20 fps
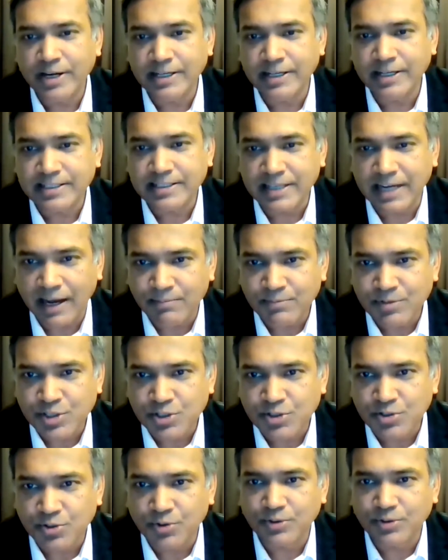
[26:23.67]
when it
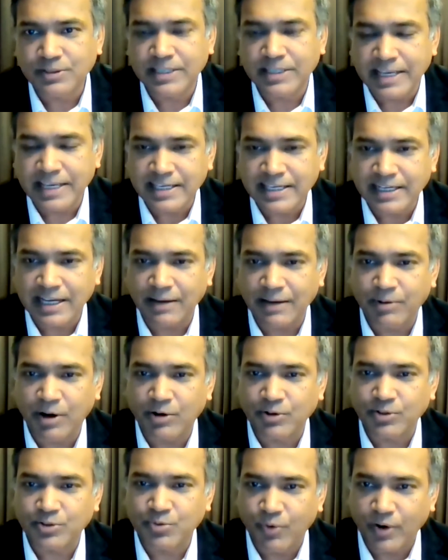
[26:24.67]
comes to
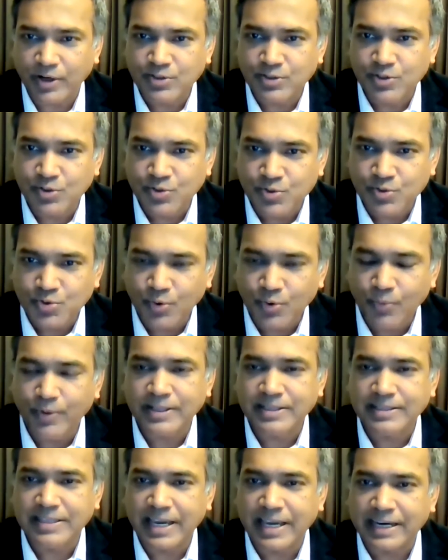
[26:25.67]
thinking about what to
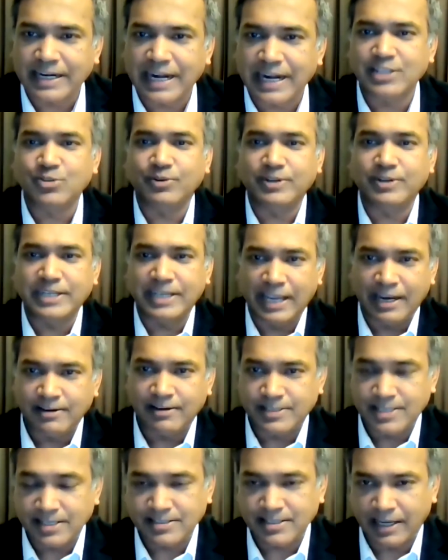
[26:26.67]
do with the
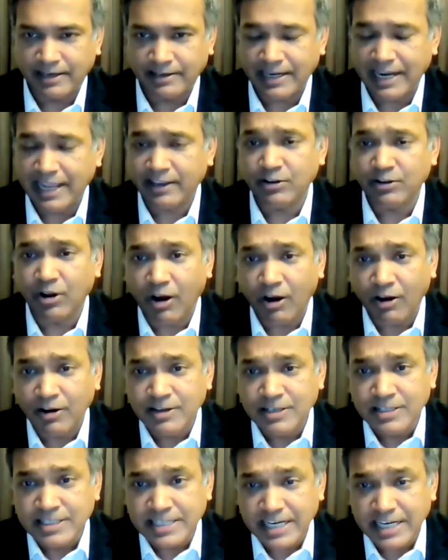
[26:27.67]
graduating LDCs country.
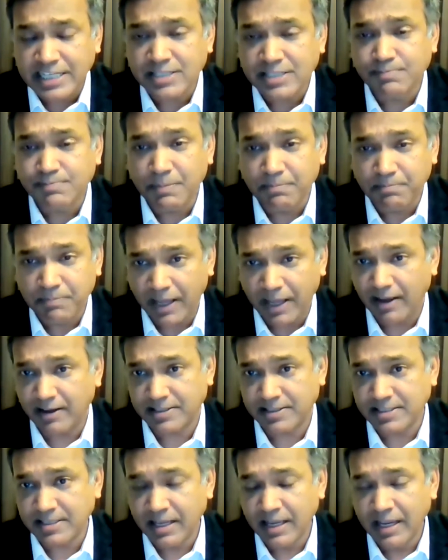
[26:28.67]
On
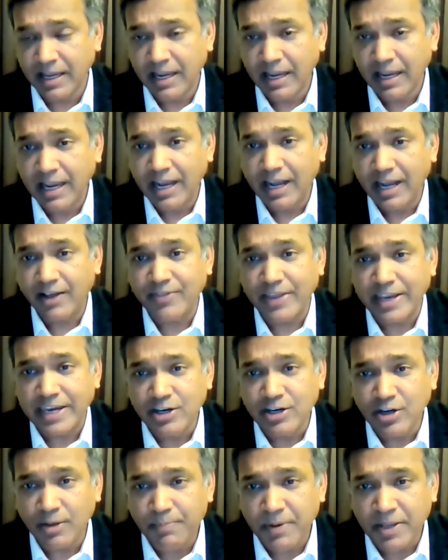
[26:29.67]
GSP Plus,
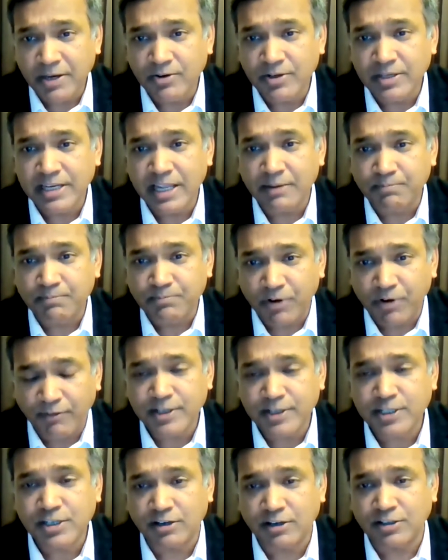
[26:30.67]
the European
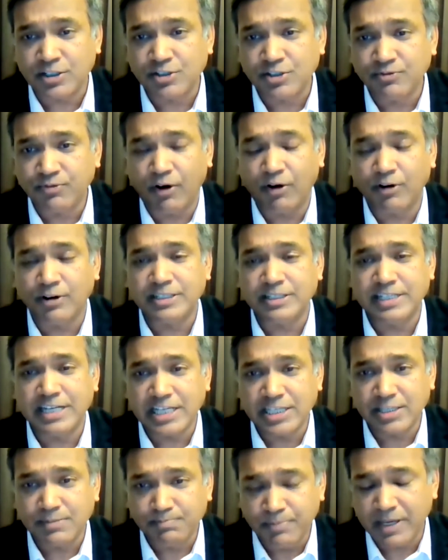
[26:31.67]
Union provisions
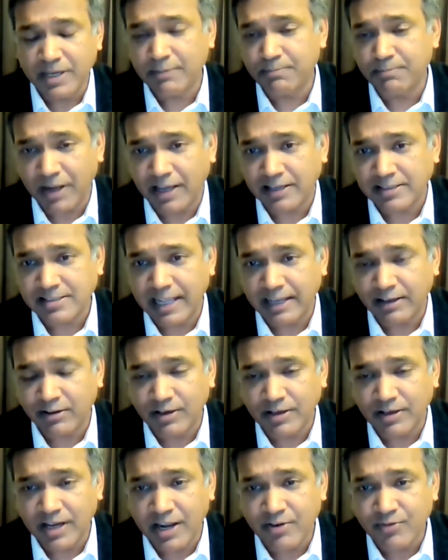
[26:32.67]
for GSP
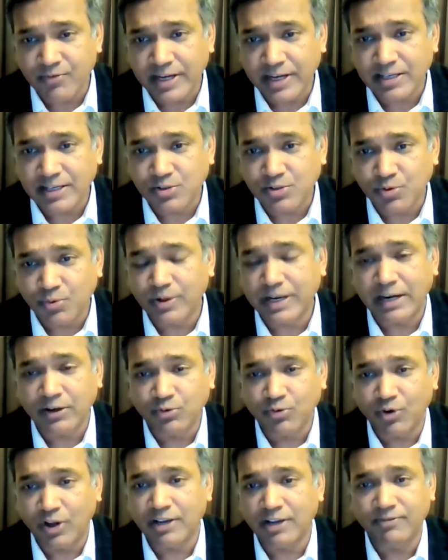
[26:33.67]
Plus,
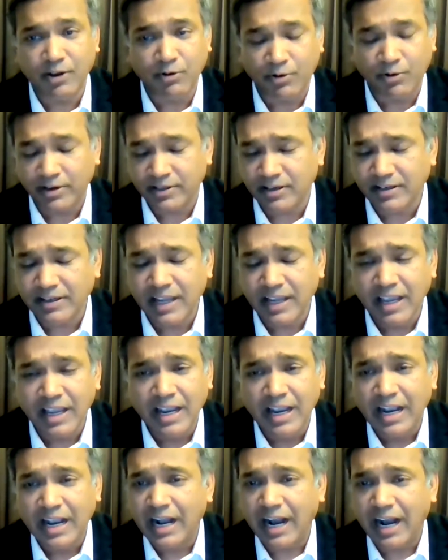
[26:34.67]
countries who can qualify or not,